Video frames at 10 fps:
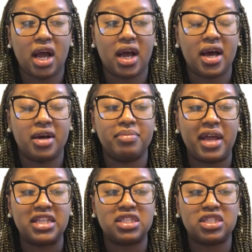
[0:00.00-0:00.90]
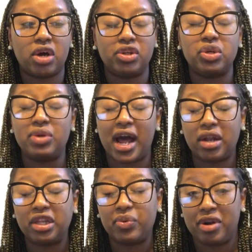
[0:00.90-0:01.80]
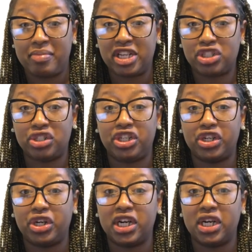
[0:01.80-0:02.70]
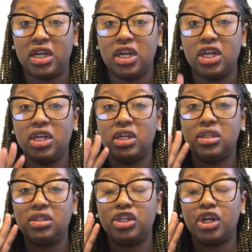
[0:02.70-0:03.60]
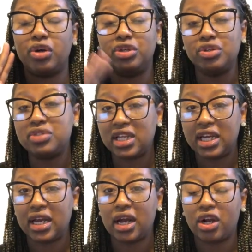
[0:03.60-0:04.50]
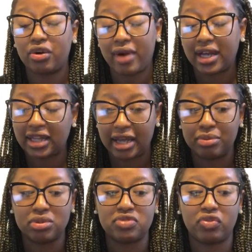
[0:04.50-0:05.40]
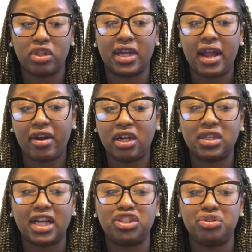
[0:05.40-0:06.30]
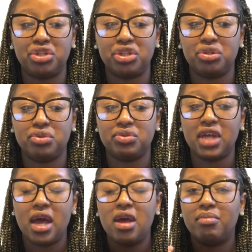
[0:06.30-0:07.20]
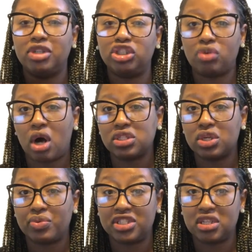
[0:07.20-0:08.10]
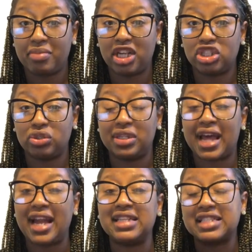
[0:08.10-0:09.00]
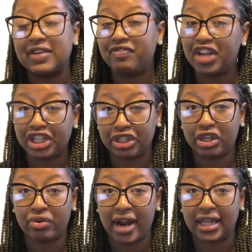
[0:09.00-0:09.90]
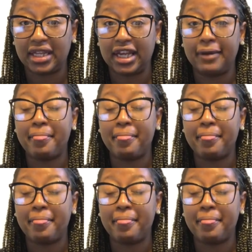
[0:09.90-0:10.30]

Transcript: um, and so you not only want to make sure you're, you know, using correct labels for the carrier that you use, but you also want to make sure that it's configured correctly